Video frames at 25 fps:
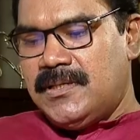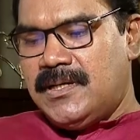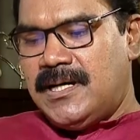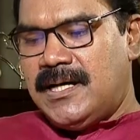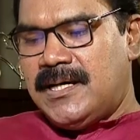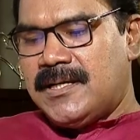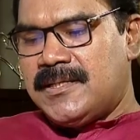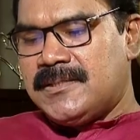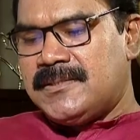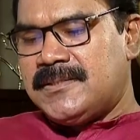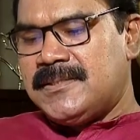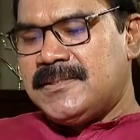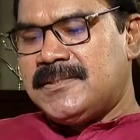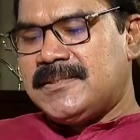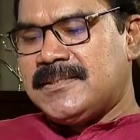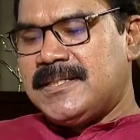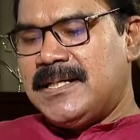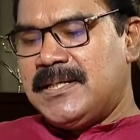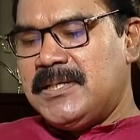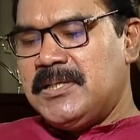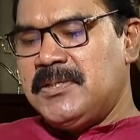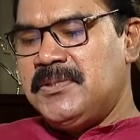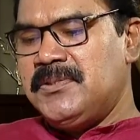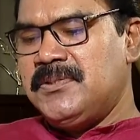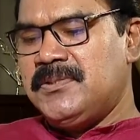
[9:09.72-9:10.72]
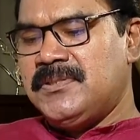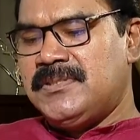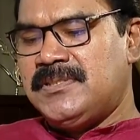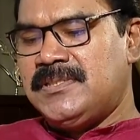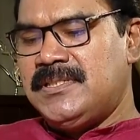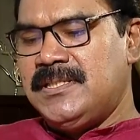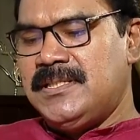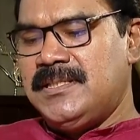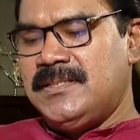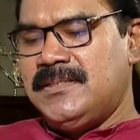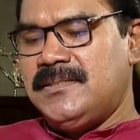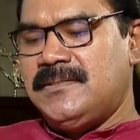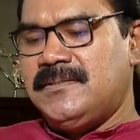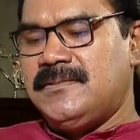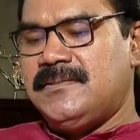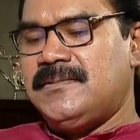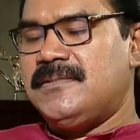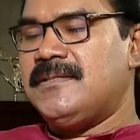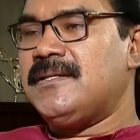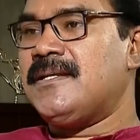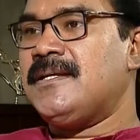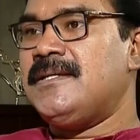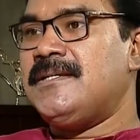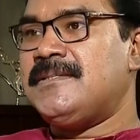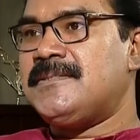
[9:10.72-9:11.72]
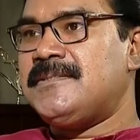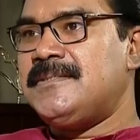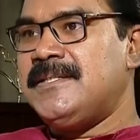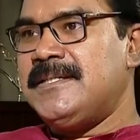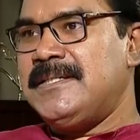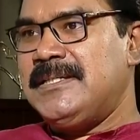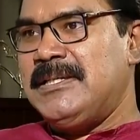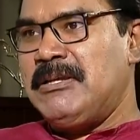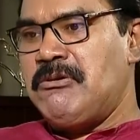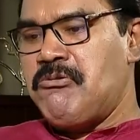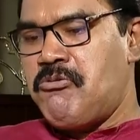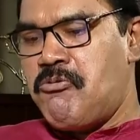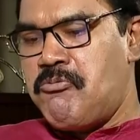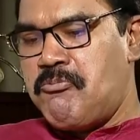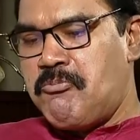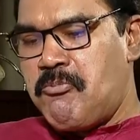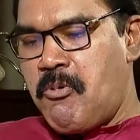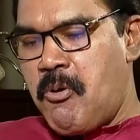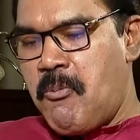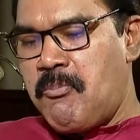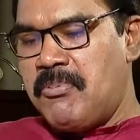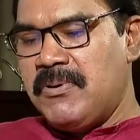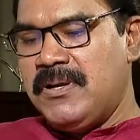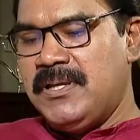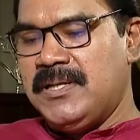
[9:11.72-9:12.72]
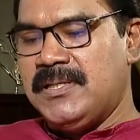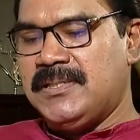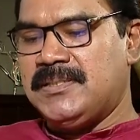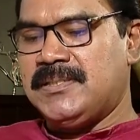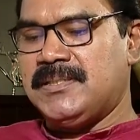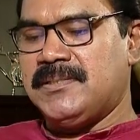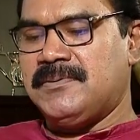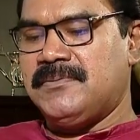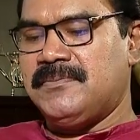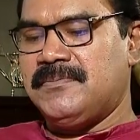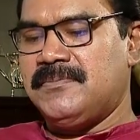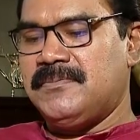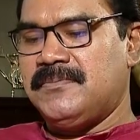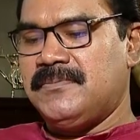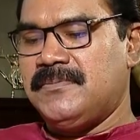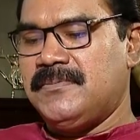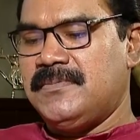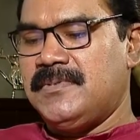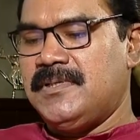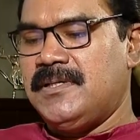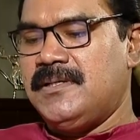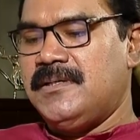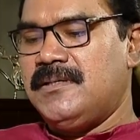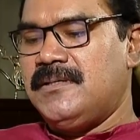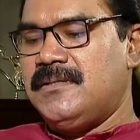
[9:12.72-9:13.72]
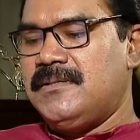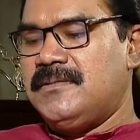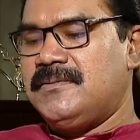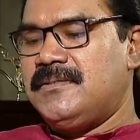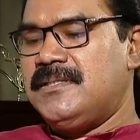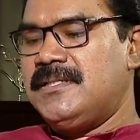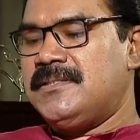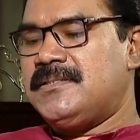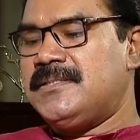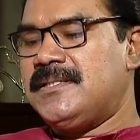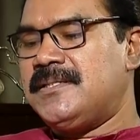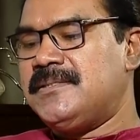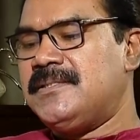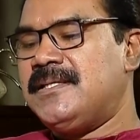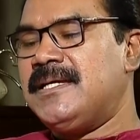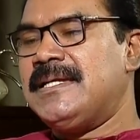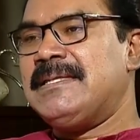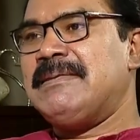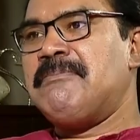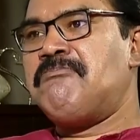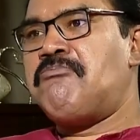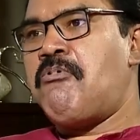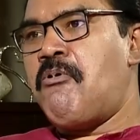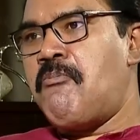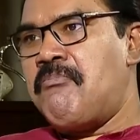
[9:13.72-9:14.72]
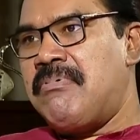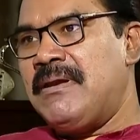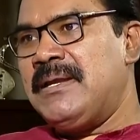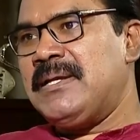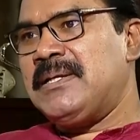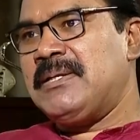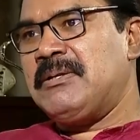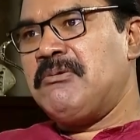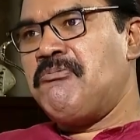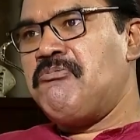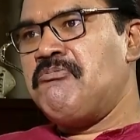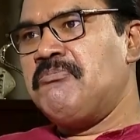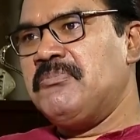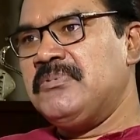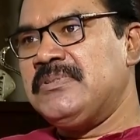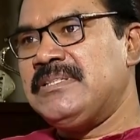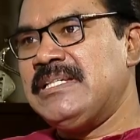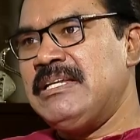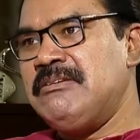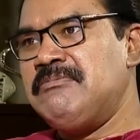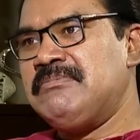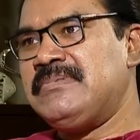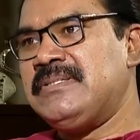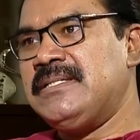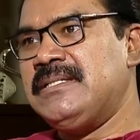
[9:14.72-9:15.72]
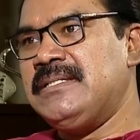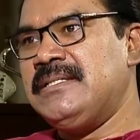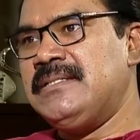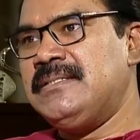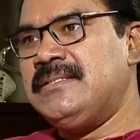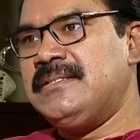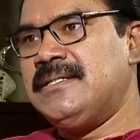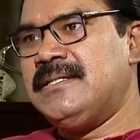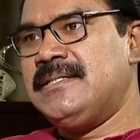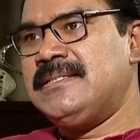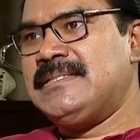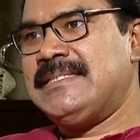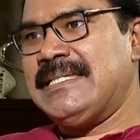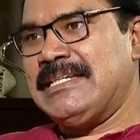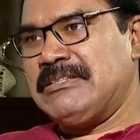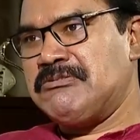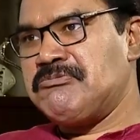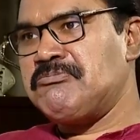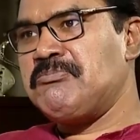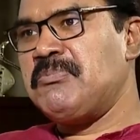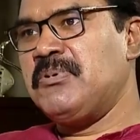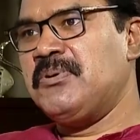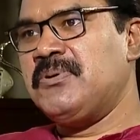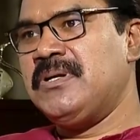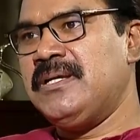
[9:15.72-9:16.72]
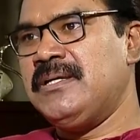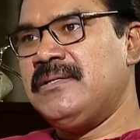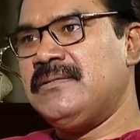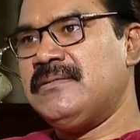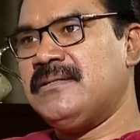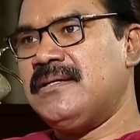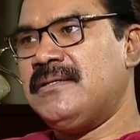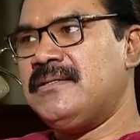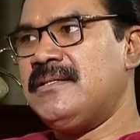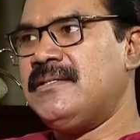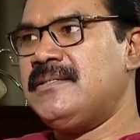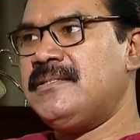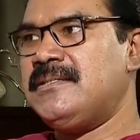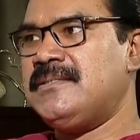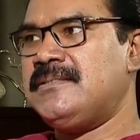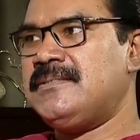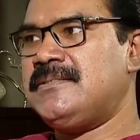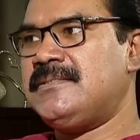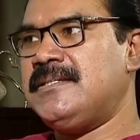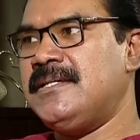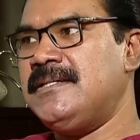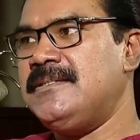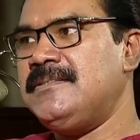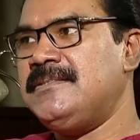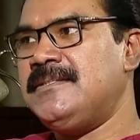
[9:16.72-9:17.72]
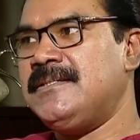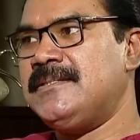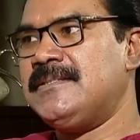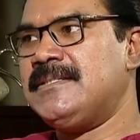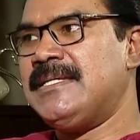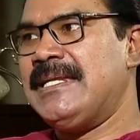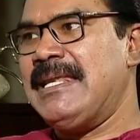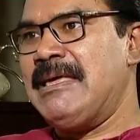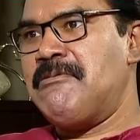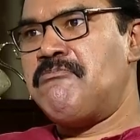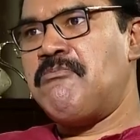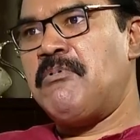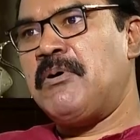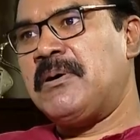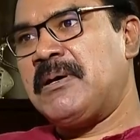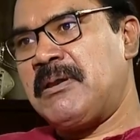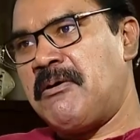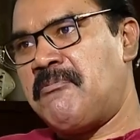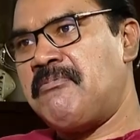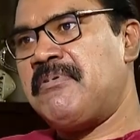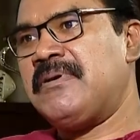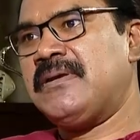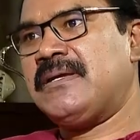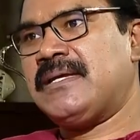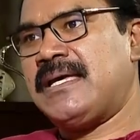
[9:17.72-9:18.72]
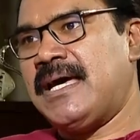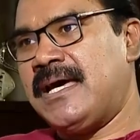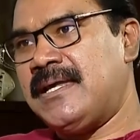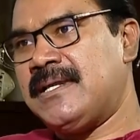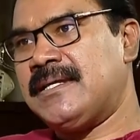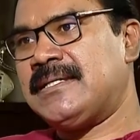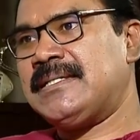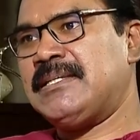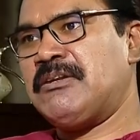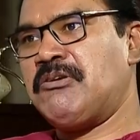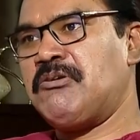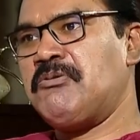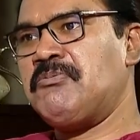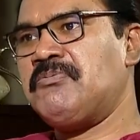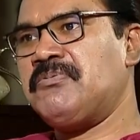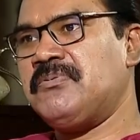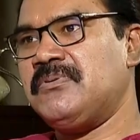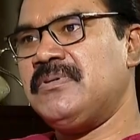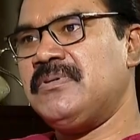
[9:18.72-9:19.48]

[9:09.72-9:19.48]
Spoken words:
RSS continuously raised the issue of population. They said that the population of Muslims in India is exploding and it is changing the demographic character of